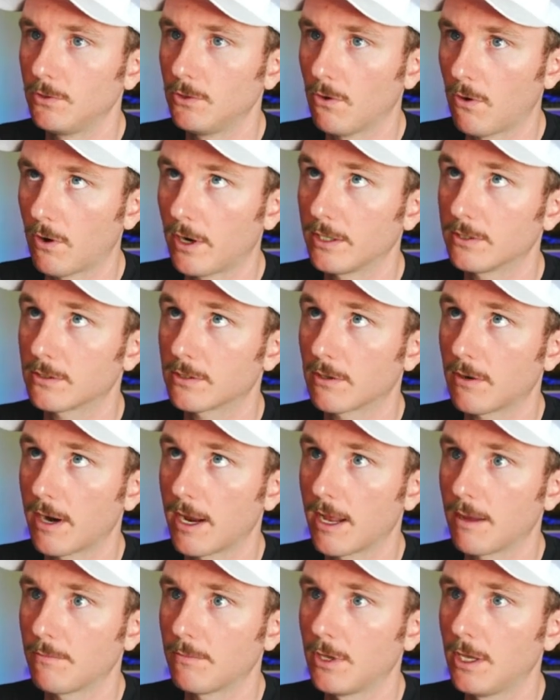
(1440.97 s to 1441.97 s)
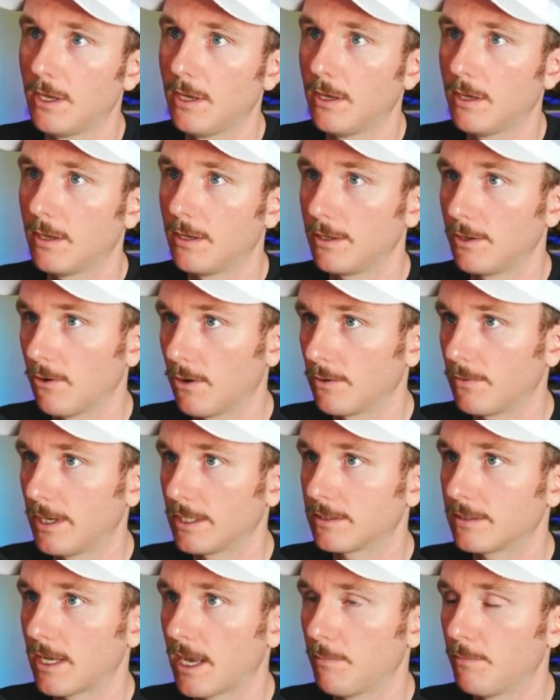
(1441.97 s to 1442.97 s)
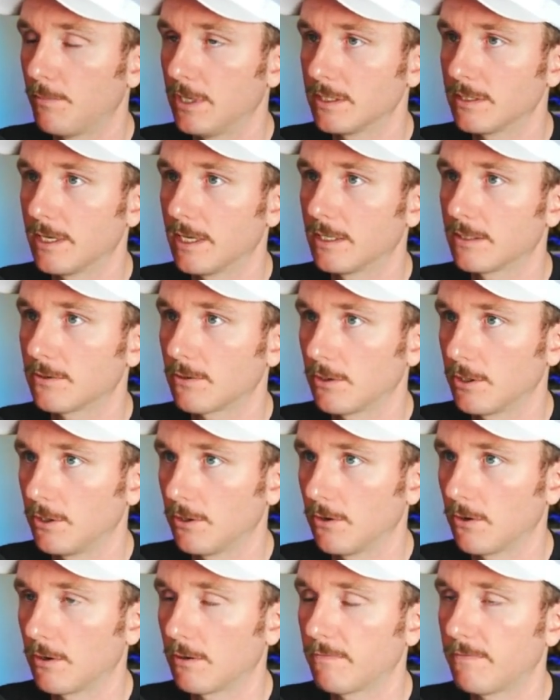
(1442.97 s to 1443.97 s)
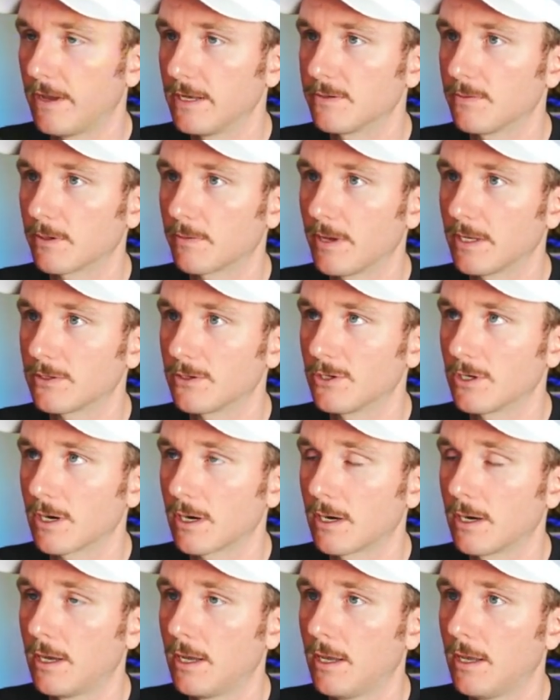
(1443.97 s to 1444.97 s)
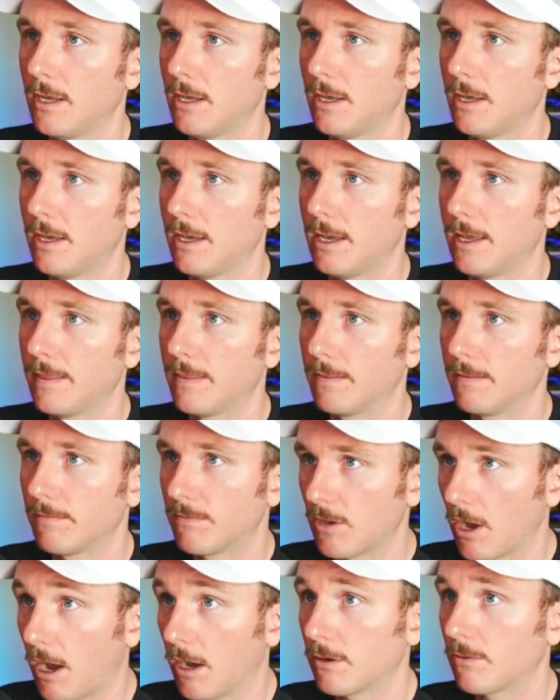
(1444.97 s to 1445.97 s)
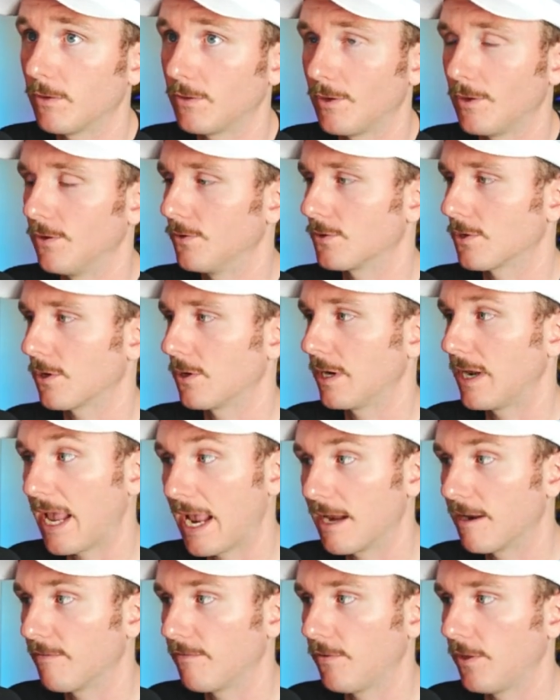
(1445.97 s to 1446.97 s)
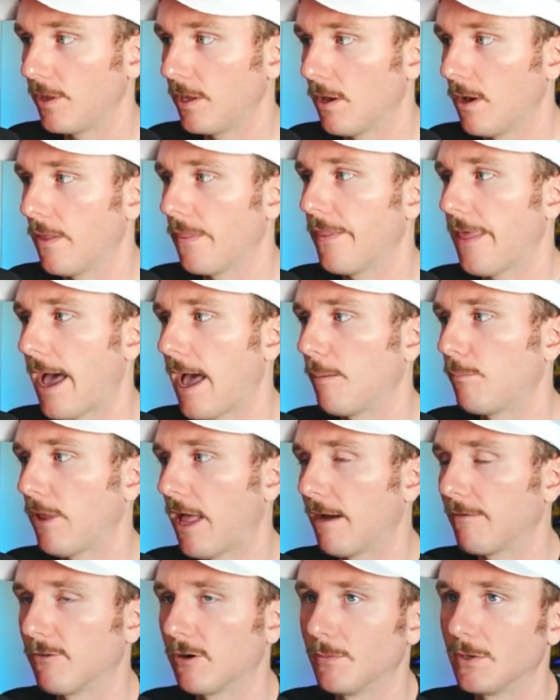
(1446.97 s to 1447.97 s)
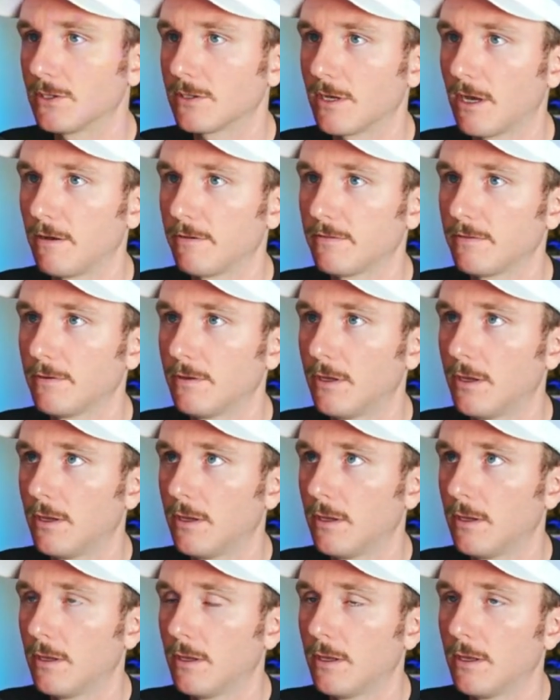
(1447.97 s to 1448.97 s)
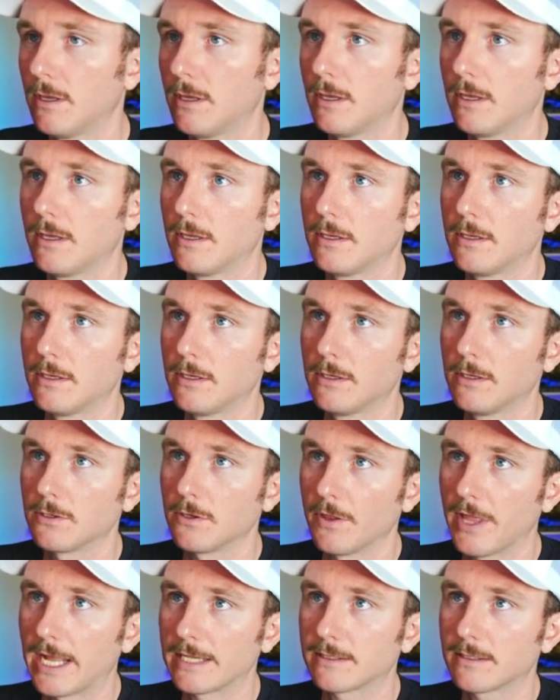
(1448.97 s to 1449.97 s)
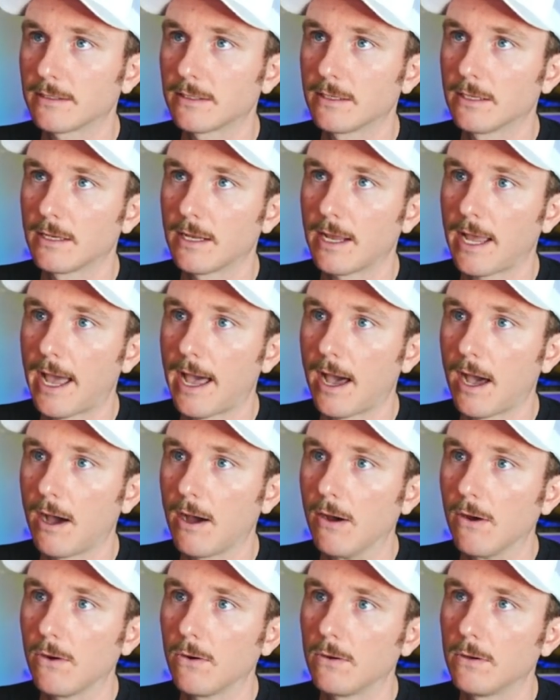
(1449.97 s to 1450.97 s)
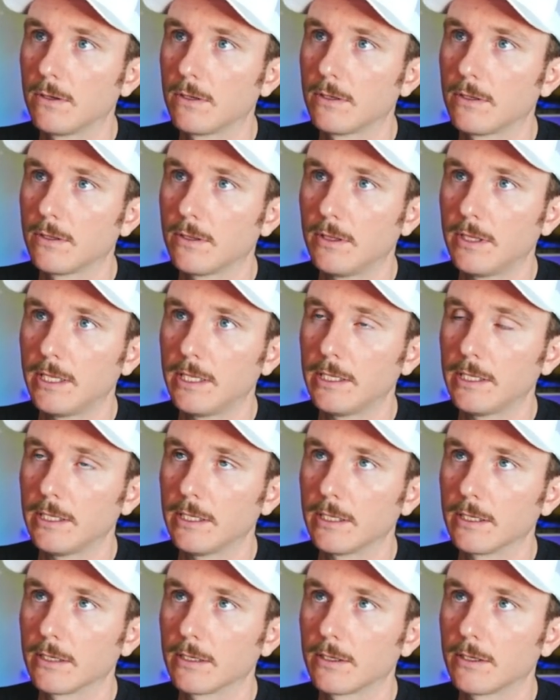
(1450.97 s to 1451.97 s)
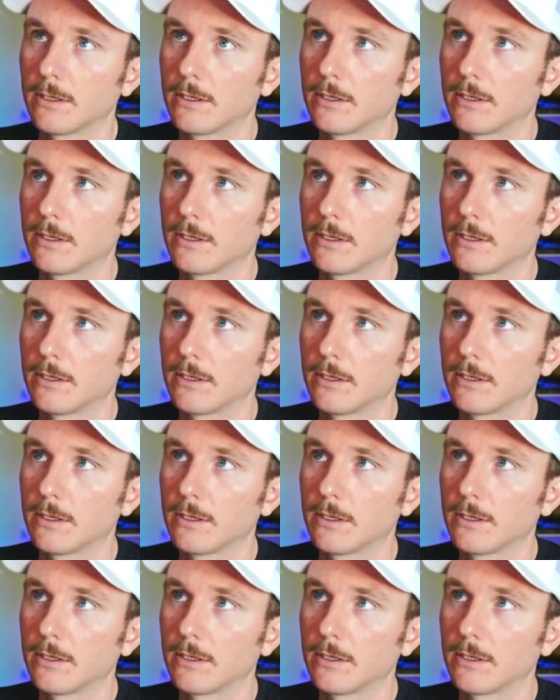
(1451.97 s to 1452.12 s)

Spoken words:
your Instagram, your WhatsApp business, or your Facebook Messenger and talk with the user natively on that platform itself. So that's how the